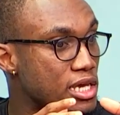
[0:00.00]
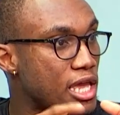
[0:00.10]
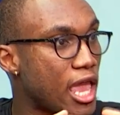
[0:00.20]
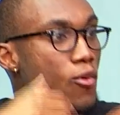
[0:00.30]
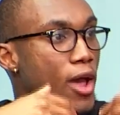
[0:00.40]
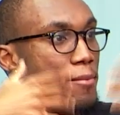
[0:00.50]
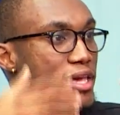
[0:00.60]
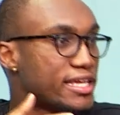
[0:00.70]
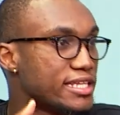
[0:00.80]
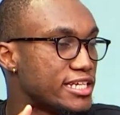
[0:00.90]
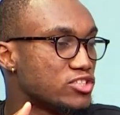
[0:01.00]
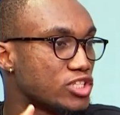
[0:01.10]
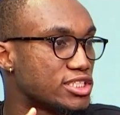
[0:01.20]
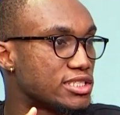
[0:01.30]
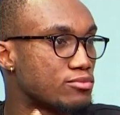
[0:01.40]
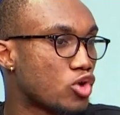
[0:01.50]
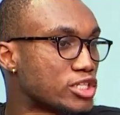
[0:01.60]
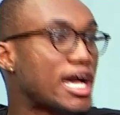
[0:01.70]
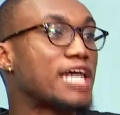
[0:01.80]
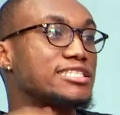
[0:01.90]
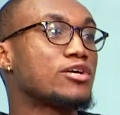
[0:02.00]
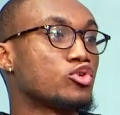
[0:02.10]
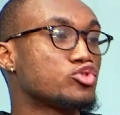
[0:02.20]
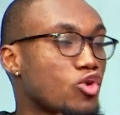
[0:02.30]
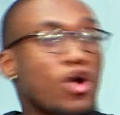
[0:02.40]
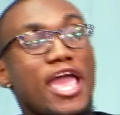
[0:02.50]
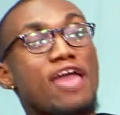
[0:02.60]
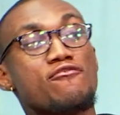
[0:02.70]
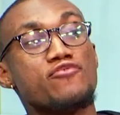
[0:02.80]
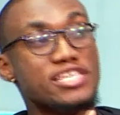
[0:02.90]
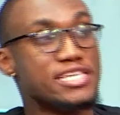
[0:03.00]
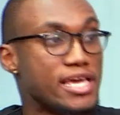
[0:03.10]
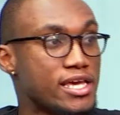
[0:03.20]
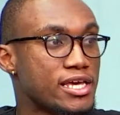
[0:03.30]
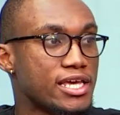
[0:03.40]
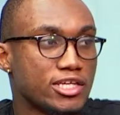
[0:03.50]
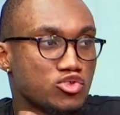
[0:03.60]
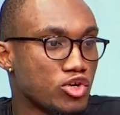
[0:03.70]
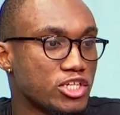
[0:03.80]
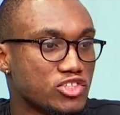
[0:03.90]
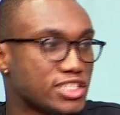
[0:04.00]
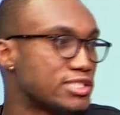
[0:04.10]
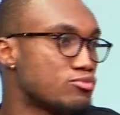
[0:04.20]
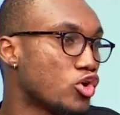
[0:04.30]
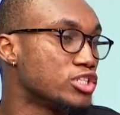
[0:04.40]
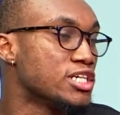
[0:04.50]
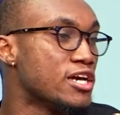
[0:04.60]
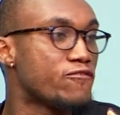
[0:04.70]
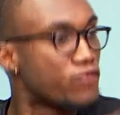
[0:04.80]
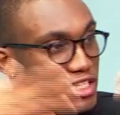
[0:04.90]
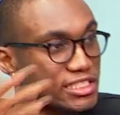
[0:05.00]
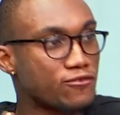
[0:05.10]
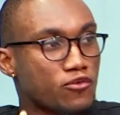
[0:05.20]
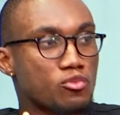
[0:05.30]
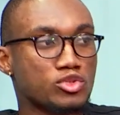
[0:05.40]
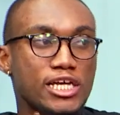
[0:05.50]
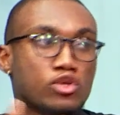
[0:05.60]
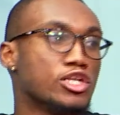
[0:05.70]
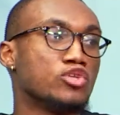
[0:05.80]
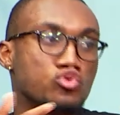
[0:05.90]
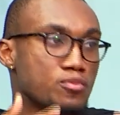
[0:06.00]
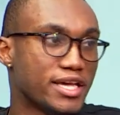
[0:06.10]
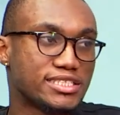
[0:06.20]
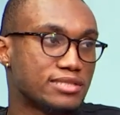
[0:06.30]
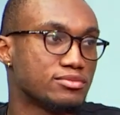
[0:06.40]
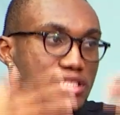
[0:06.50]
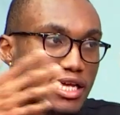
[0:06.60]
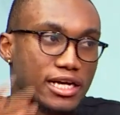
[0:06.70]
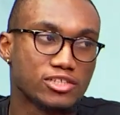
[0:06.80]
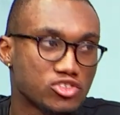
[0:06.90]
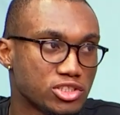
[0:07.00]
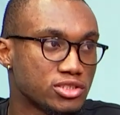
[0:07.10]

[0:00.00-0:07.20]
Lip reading: And we are making it interesting. Because Hearts and Kotoko every year is not interesting. Because first and foremost, they are not the 2 best teams in the country.